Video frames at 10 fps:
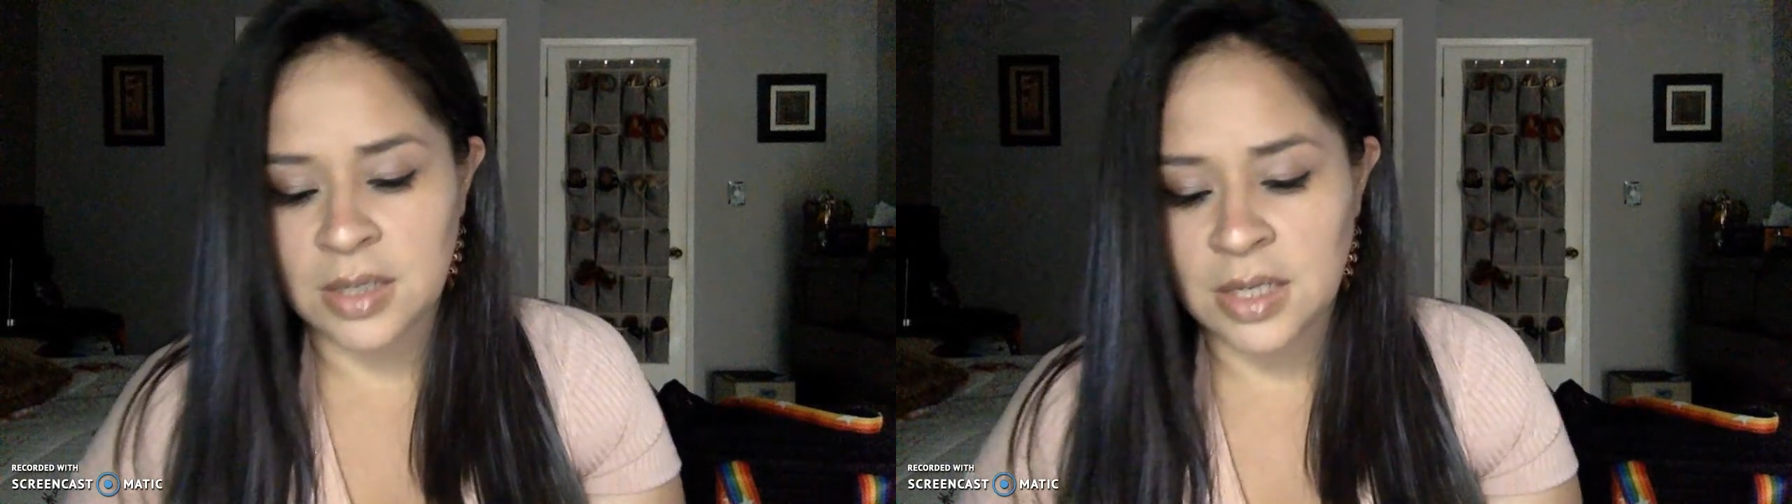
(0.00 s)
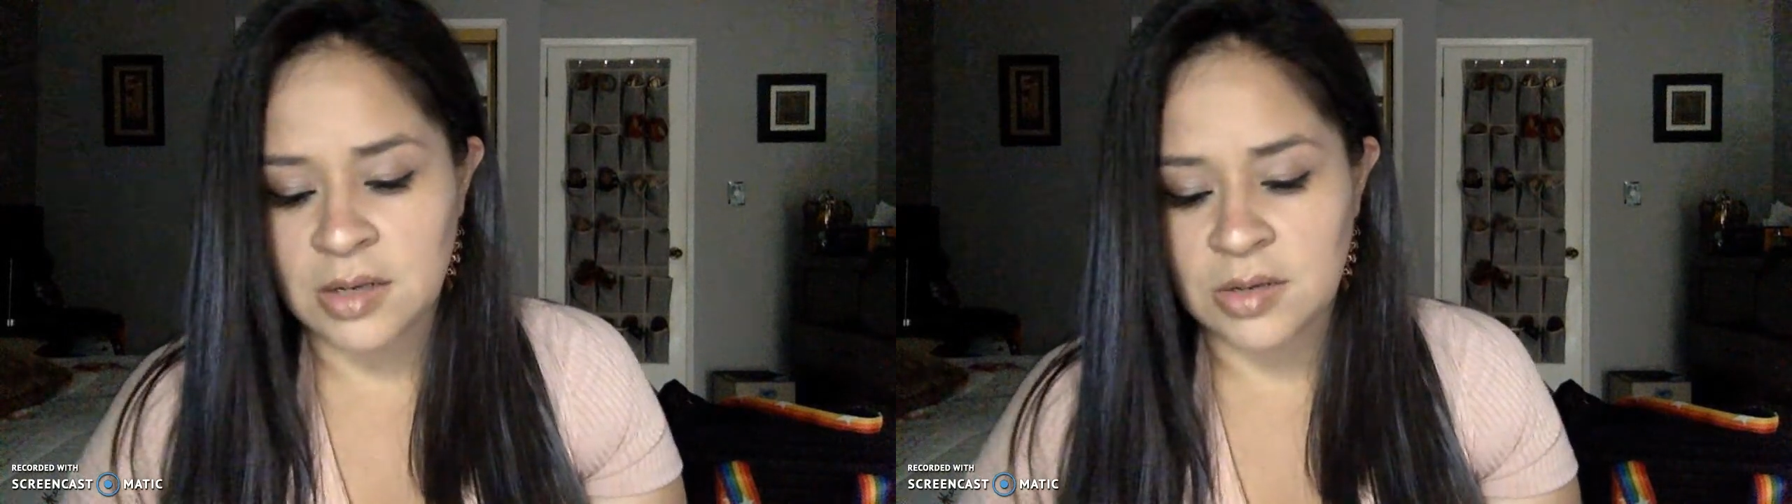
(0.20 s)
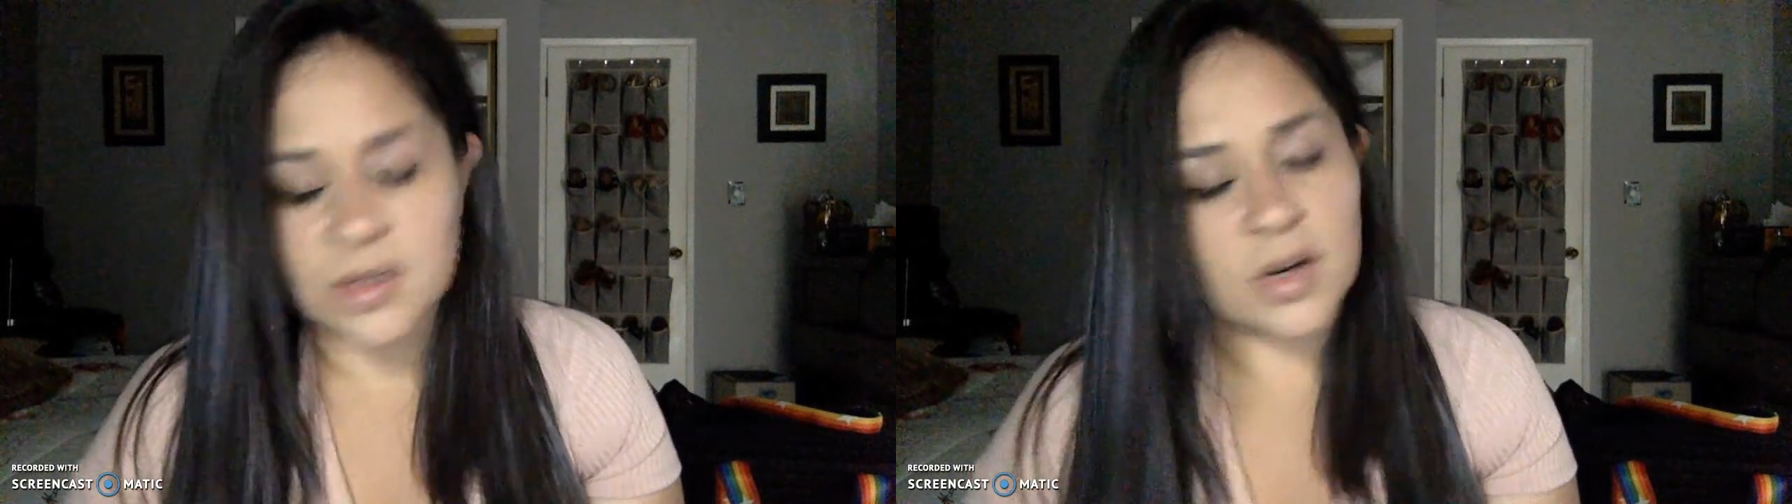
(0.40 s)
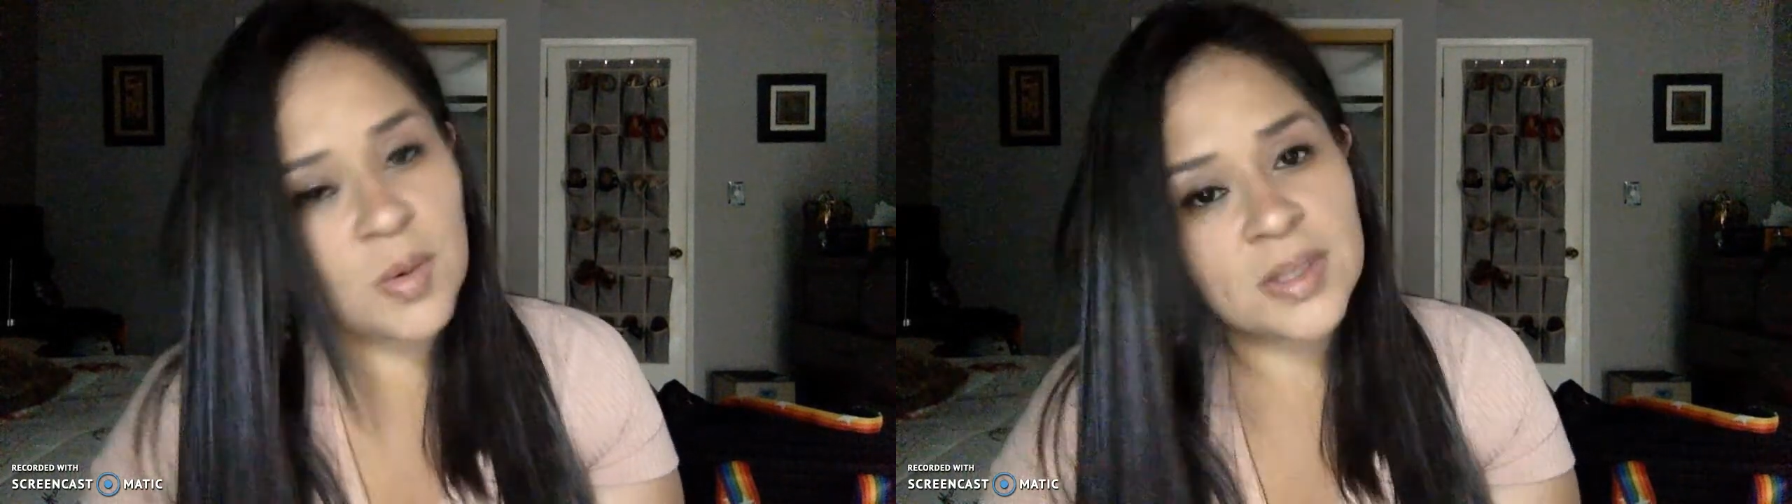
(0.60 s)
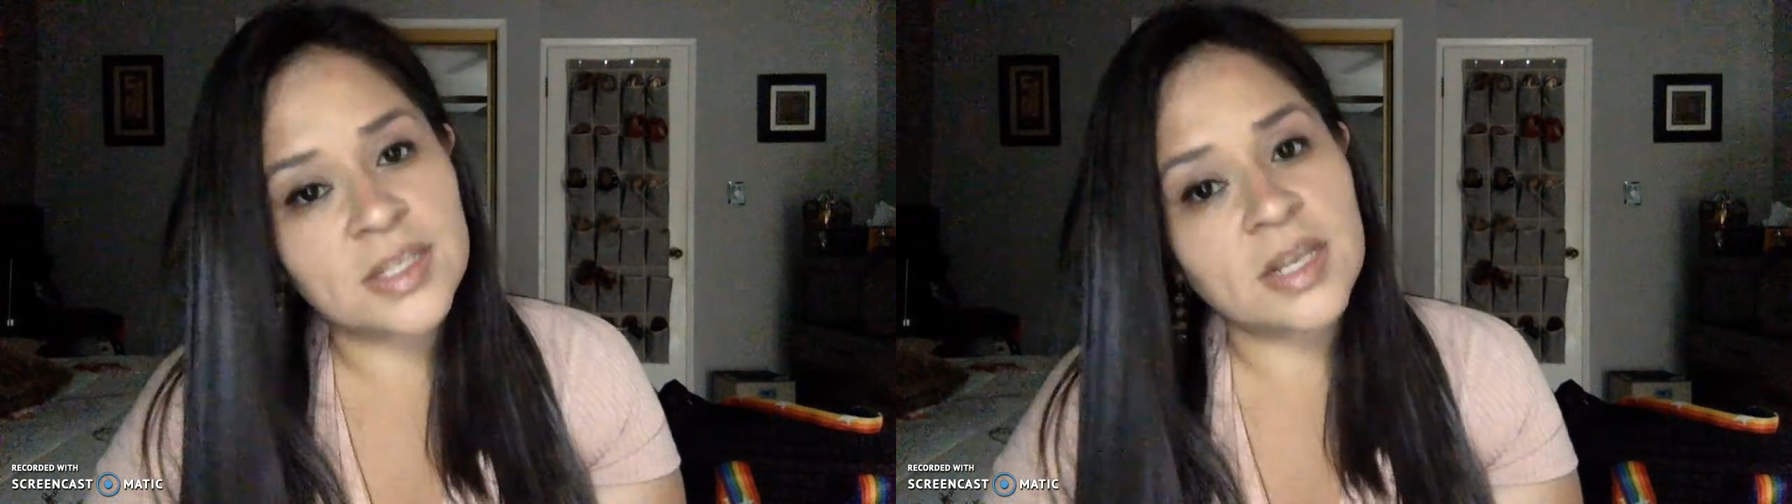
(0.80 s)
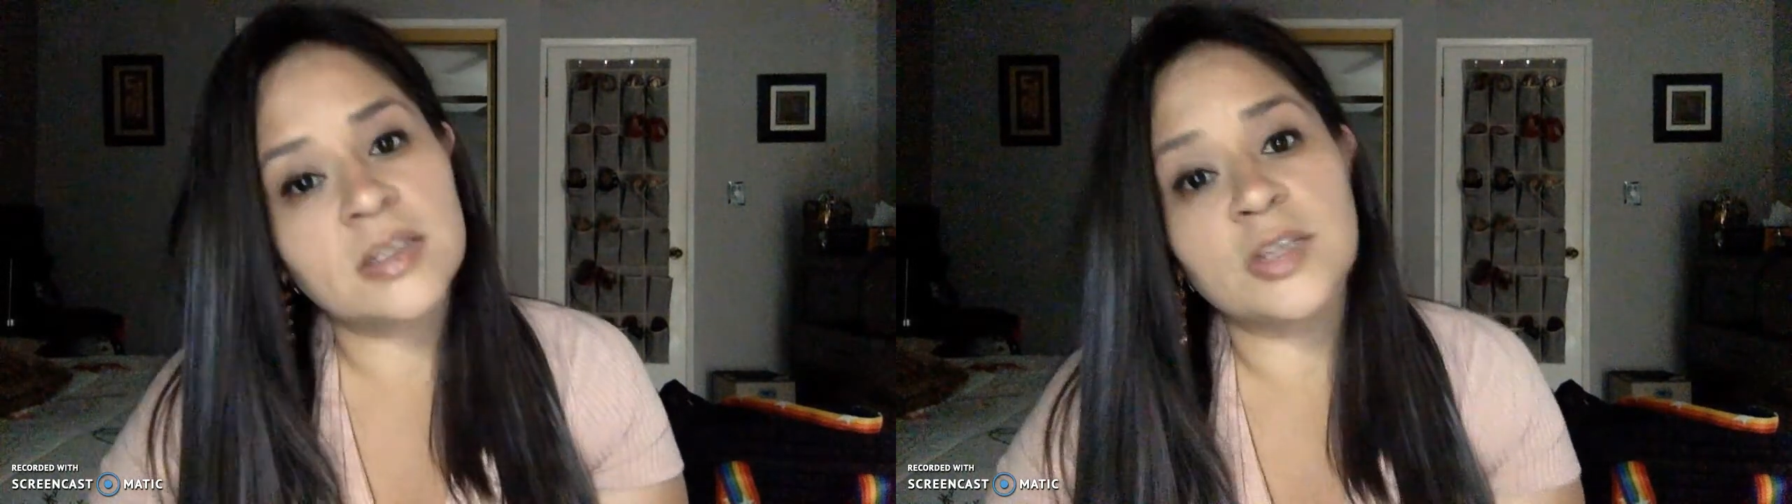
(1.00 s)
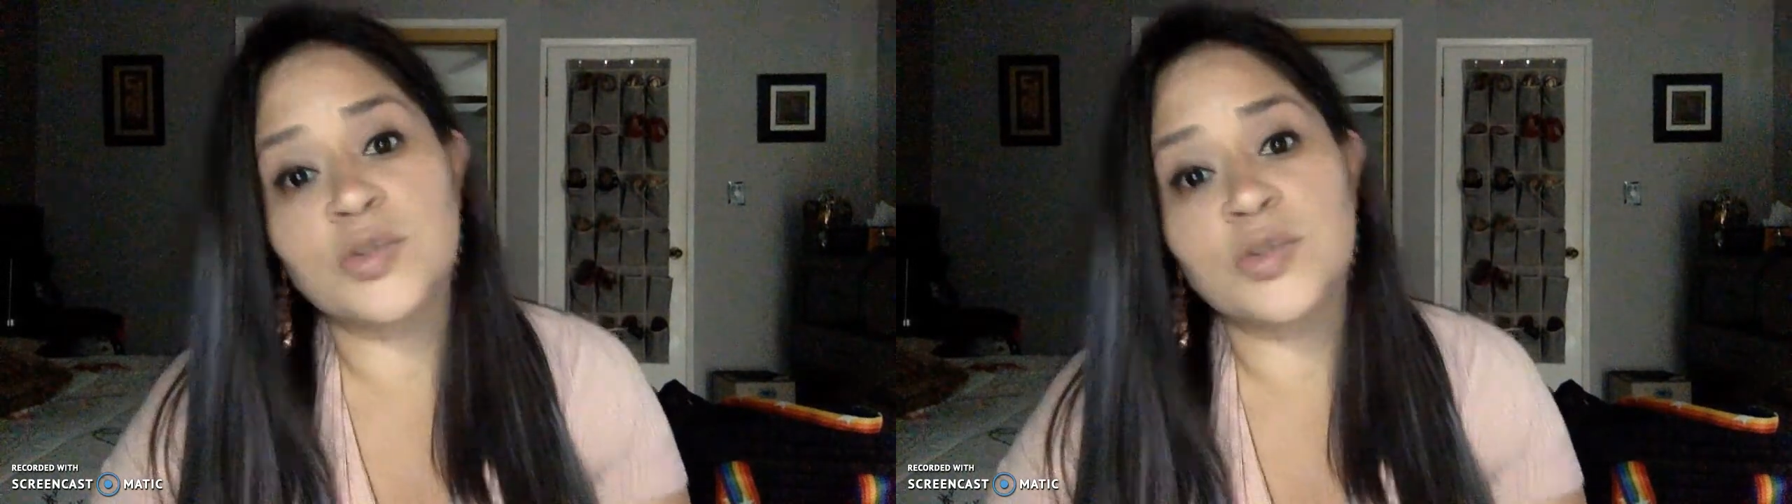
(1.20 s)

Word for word: you know, you're always telling the